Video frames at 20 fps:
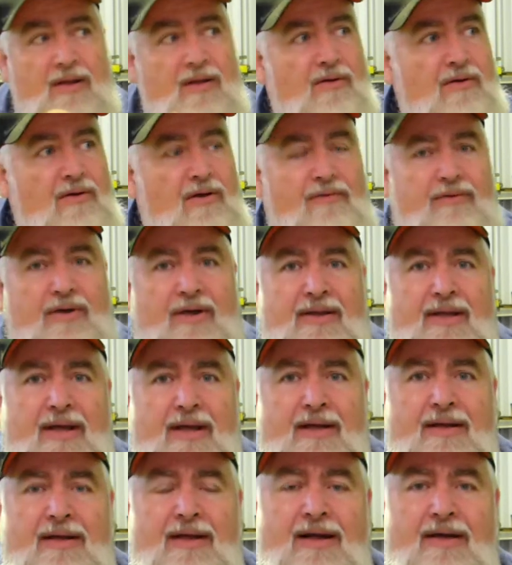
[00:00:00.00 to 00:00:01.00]
look, I've had
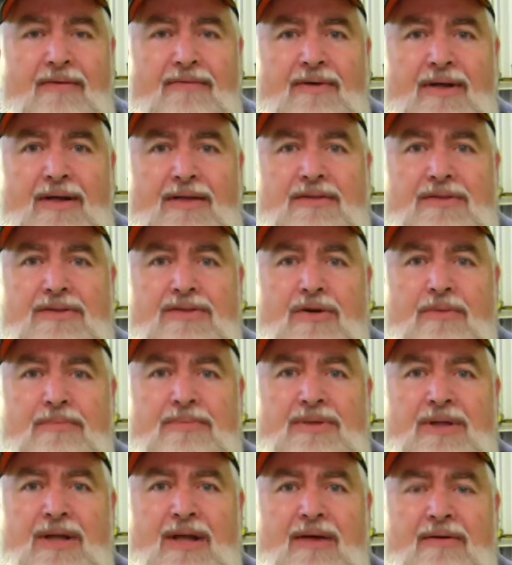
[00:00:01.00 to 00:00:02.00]
that in half a dozen
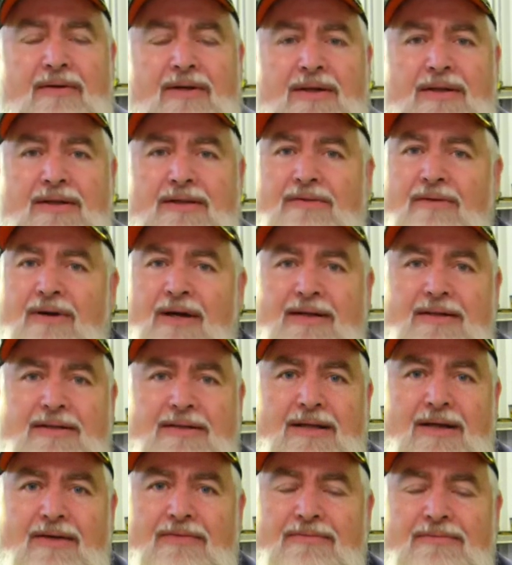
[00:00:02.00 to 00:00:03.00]
shops now, and it is great
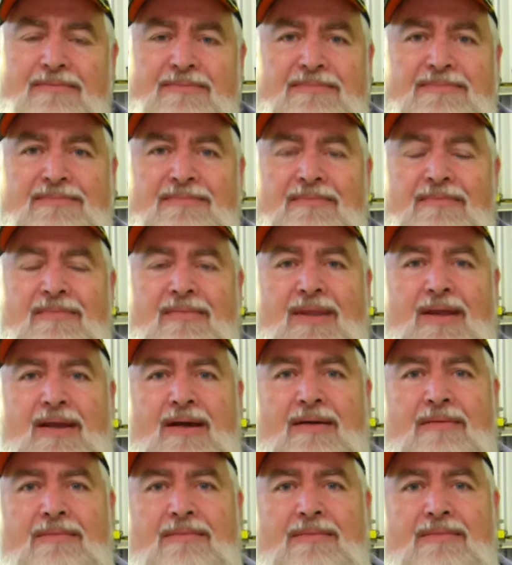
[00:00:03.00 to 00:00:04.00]
stuff.
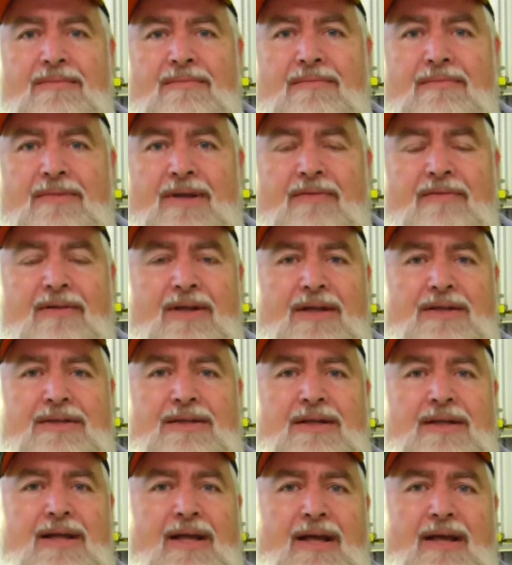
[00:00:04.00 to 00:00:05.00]
Never
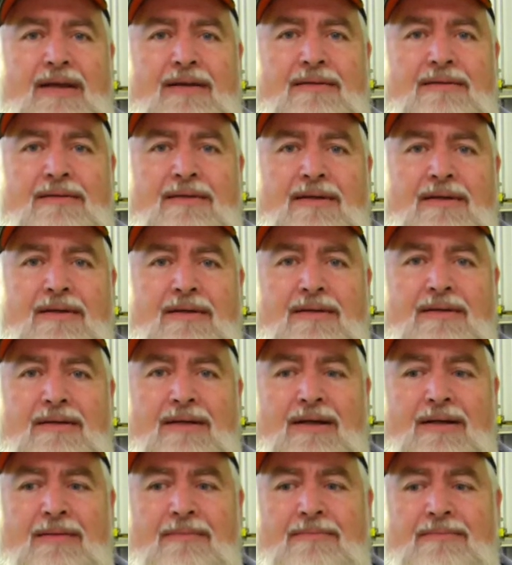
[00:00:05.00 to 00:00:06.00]
lets you down.
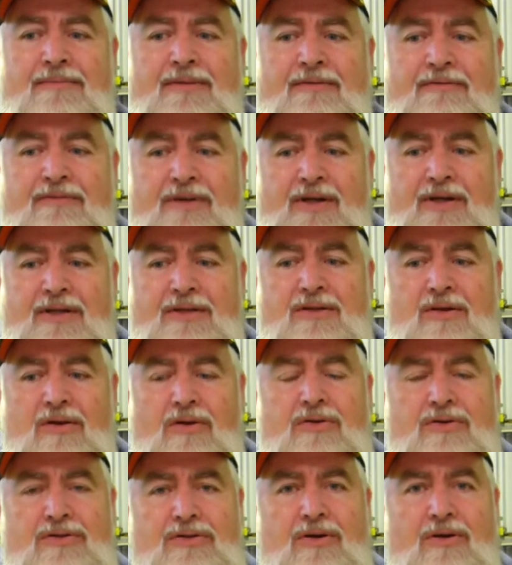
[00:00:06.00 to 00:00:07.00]
The fittings
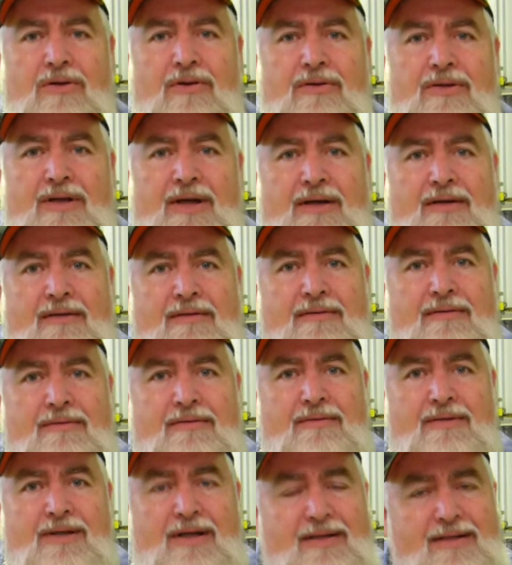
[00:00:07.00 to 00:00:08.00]
lock solid,
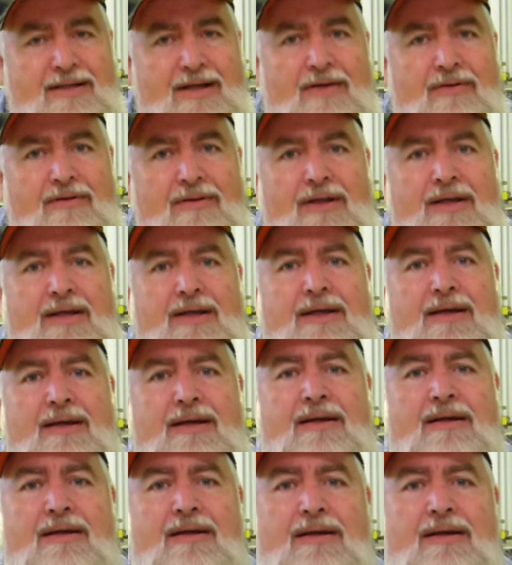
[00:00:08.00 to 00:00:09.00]
they don't leak,
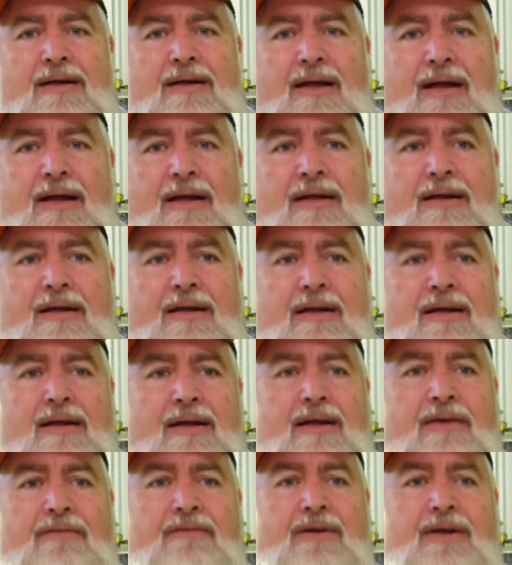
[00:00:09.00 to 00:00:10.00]
and
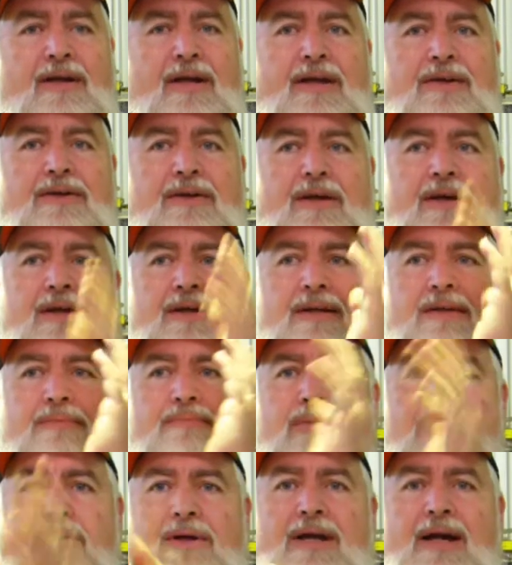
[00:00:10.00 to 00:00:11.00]
if you need to, you can
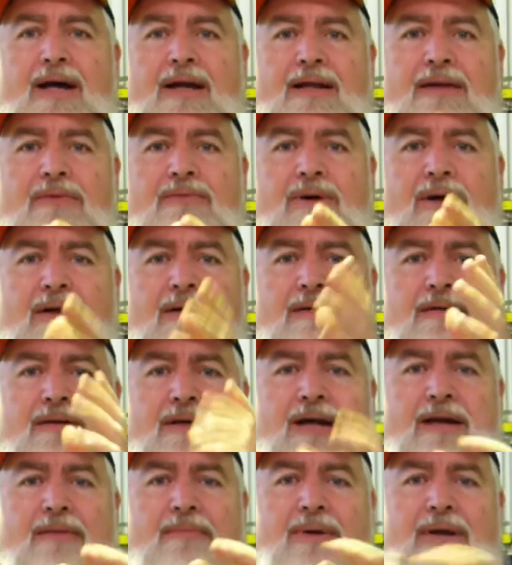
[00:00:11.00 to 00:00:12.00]
just put a cut in one,
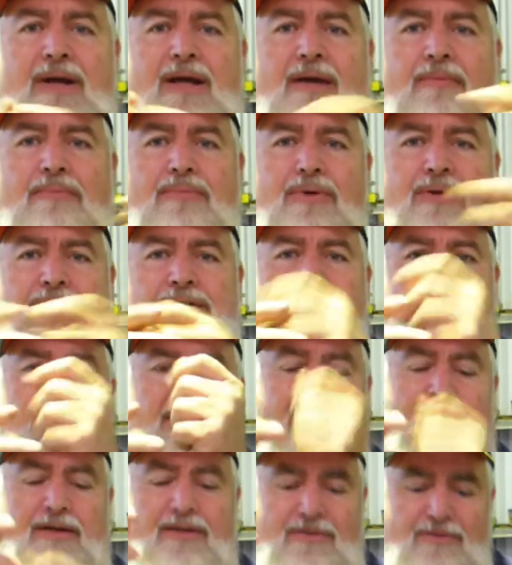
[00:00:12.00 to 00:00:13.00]
cut a bit out, put a
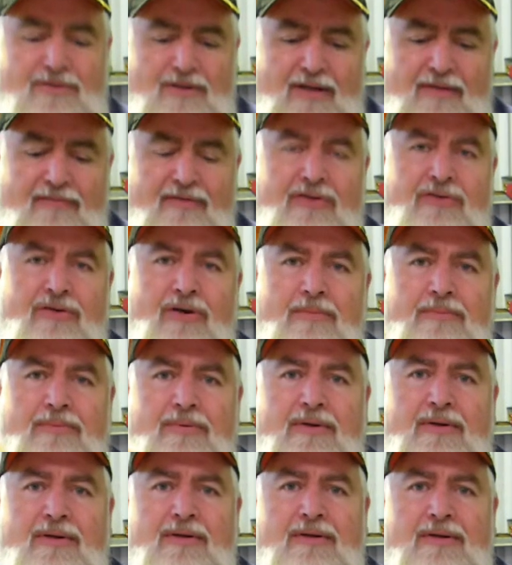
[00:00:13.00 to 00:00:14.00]
T in and have a
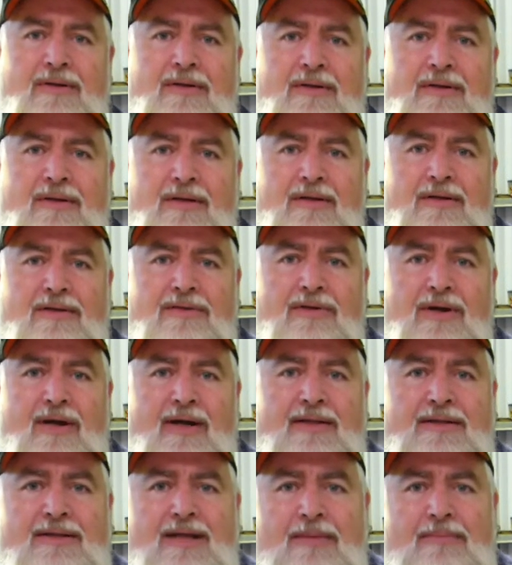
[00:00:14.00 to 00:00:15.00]
dropper and a
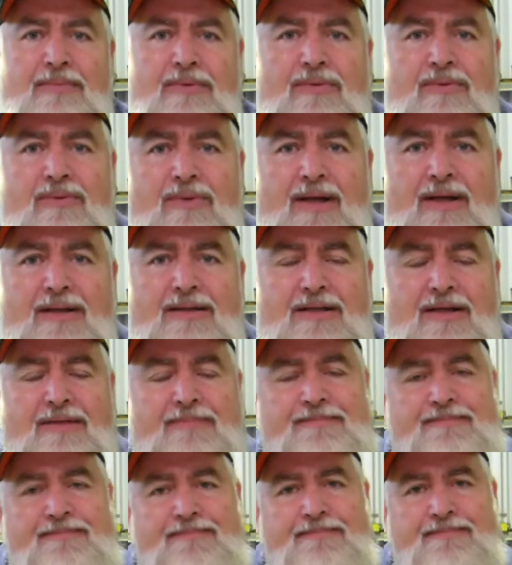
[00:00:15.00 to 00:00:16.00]
drain tap and all that.
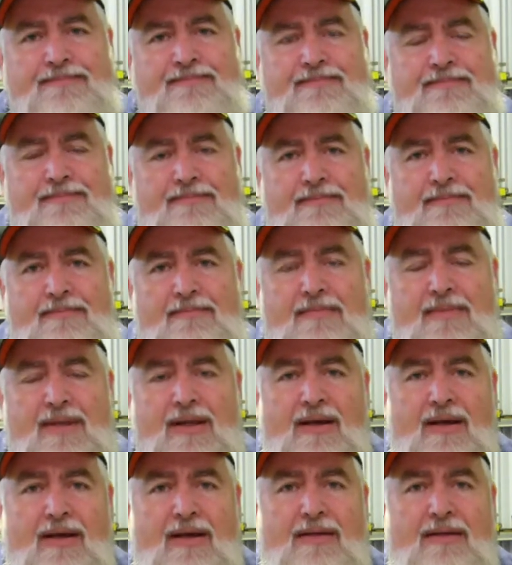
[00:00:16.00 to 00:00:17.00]
So
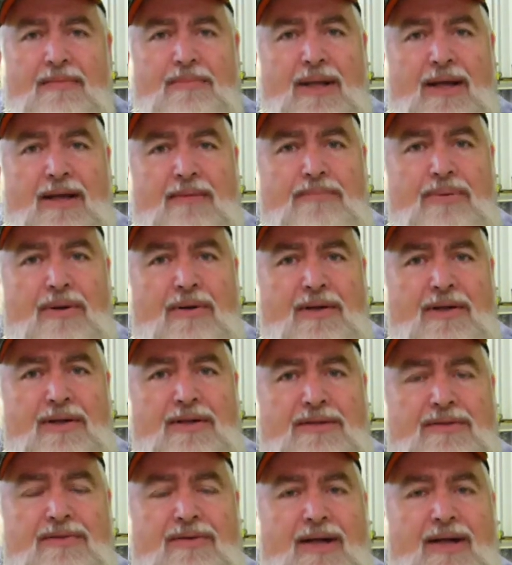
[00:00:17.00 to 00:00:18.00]
the black poly is